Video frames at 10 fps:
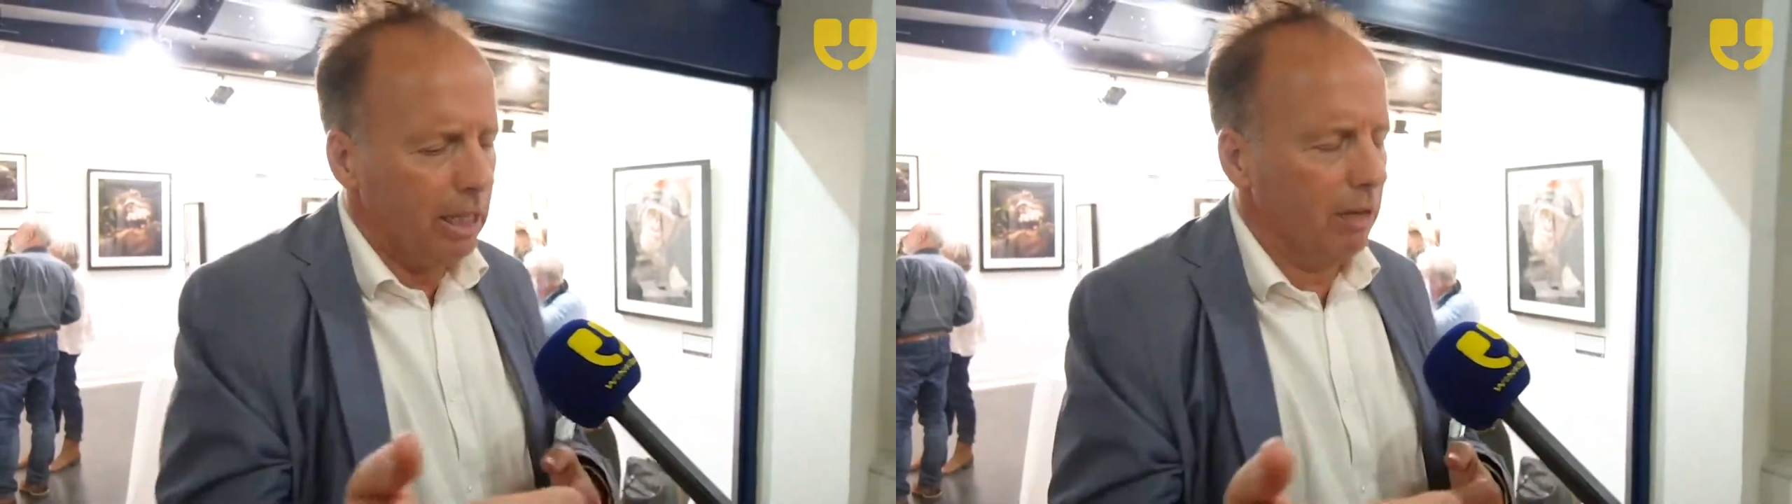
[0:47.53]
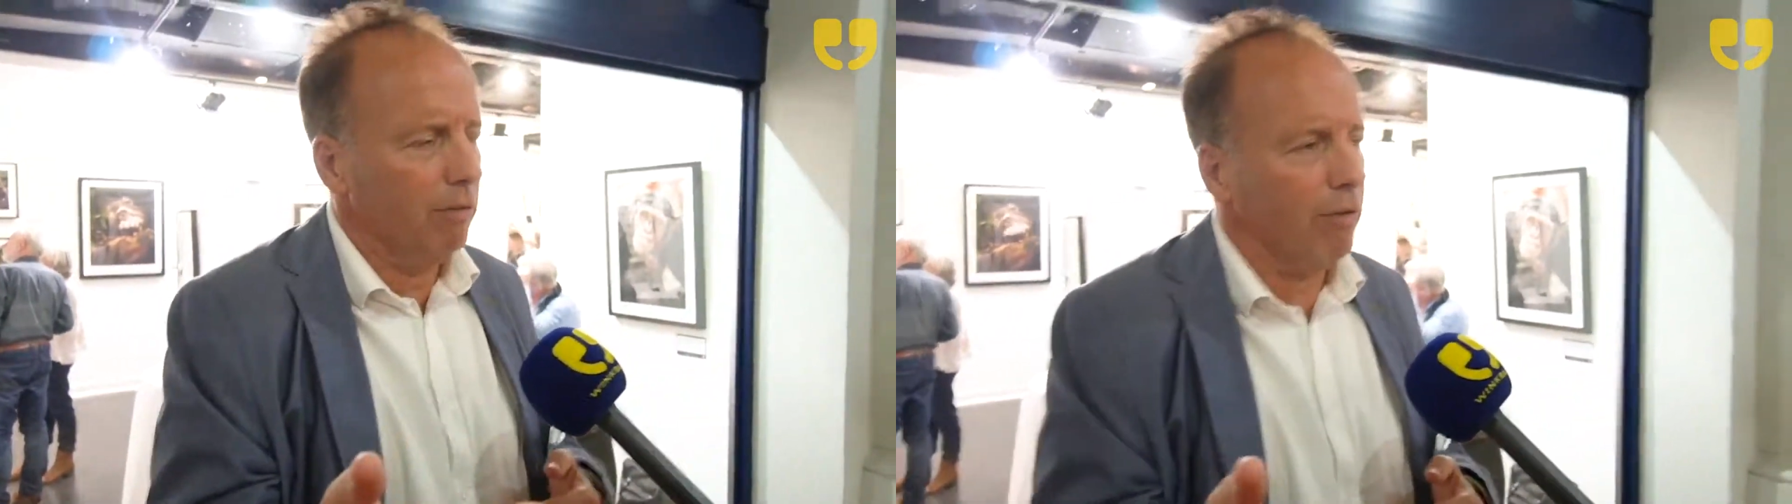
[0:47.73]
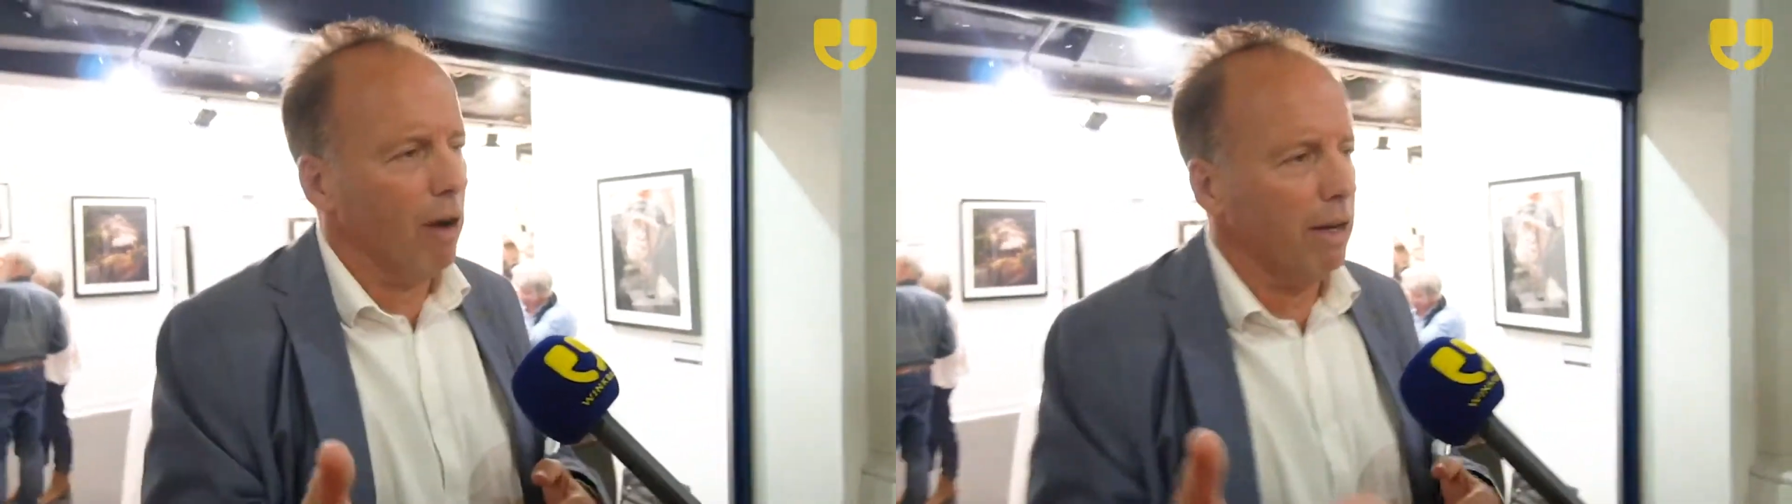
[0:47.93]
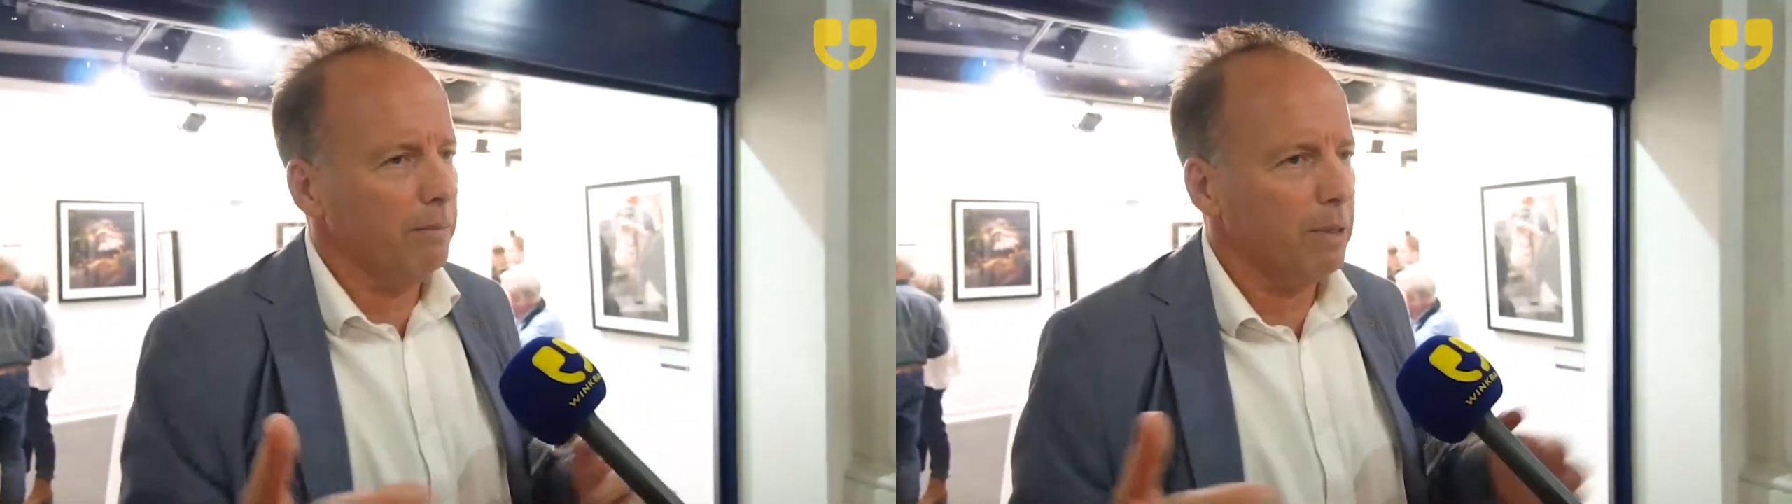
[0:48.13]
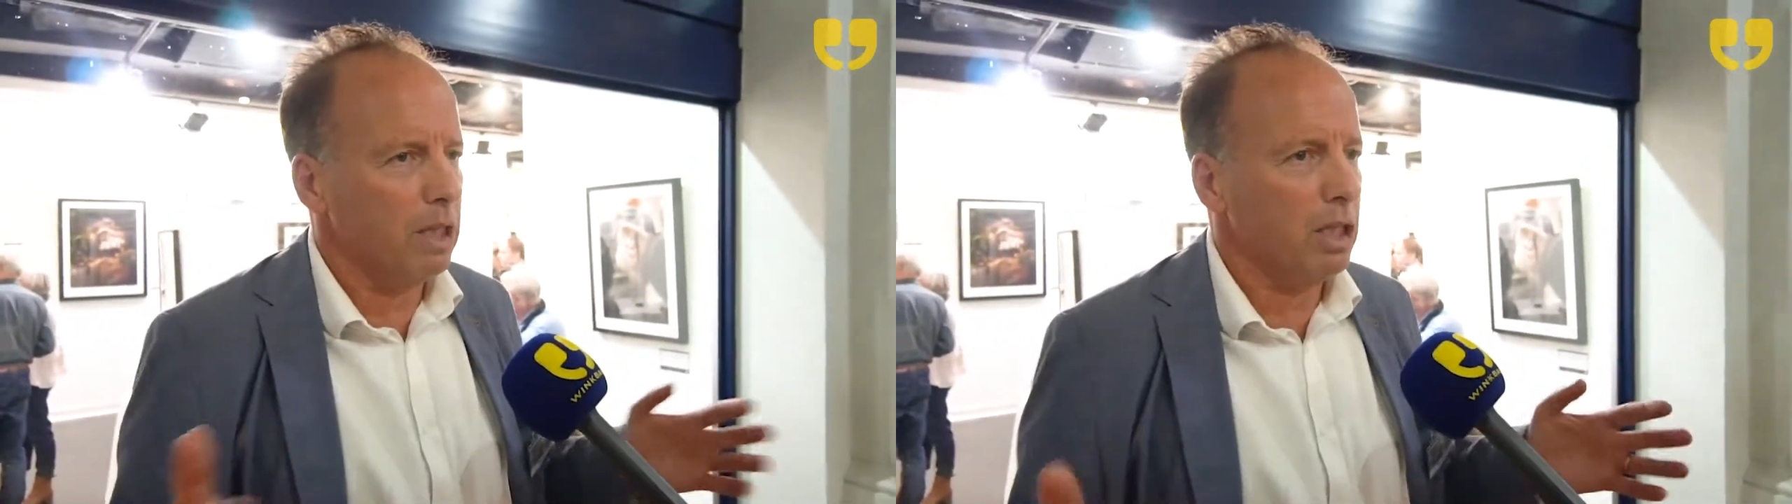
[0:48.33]
confined
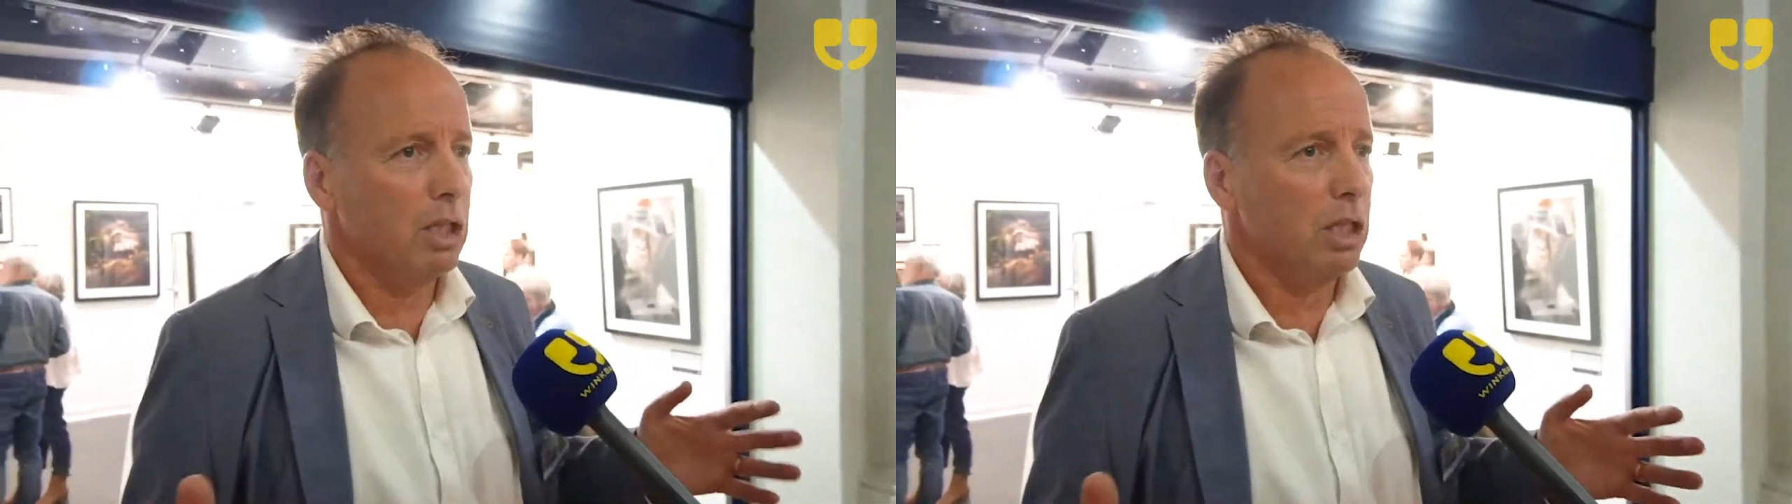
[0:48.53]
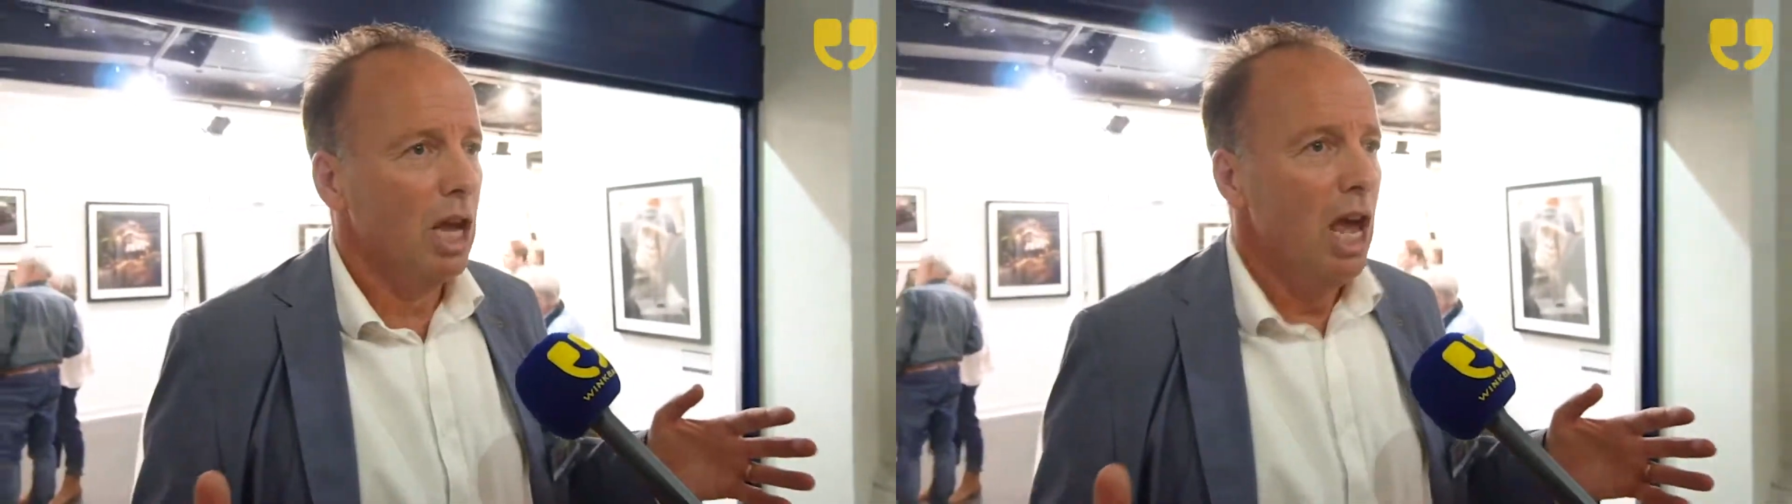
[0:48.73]
positions,